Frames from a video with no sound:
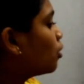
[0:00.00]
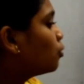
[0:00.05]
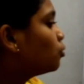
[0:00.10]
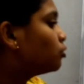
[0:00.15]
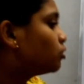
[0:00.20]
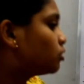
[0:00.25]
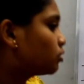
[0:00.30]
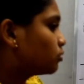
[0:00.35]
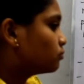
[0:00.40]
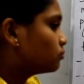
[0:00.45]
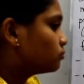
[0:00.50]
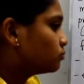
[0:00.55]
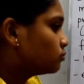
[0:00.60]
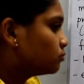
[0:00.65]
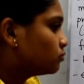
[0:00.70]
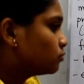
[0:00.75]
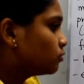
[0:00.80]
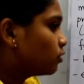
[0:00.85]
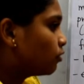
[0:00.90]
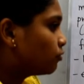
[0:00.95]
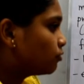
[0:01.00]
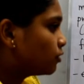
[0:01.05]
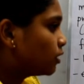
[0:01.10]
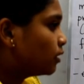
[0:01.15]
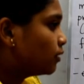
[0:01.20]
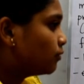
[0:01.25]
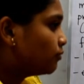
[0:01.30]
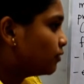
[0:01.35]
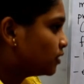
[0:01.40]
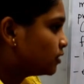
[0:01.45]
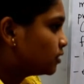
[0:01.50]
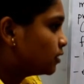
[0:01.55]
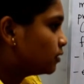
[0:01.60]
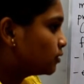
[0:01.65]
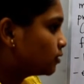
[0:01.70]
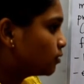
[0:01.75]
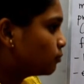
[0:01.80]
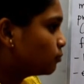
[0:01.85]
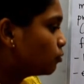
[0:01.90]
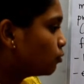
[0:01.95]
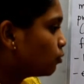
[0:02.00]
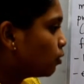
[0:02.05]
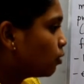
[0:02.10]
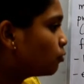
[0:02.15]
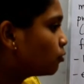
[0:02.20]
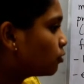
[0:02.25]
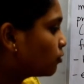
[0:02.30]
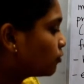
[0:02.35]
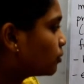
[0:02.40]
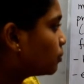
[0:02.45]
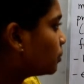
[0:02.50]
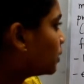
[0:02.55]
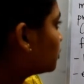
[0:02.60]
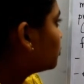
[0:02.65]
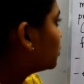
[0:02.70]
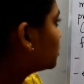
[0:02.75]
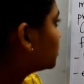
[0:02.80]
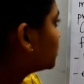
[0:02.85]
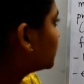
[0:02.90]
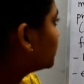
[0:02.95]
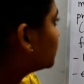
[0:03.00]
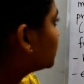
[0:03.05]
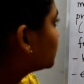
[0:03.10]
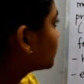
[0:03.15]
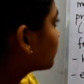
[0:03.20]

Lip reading: of the vessels, move out of the blood vessels,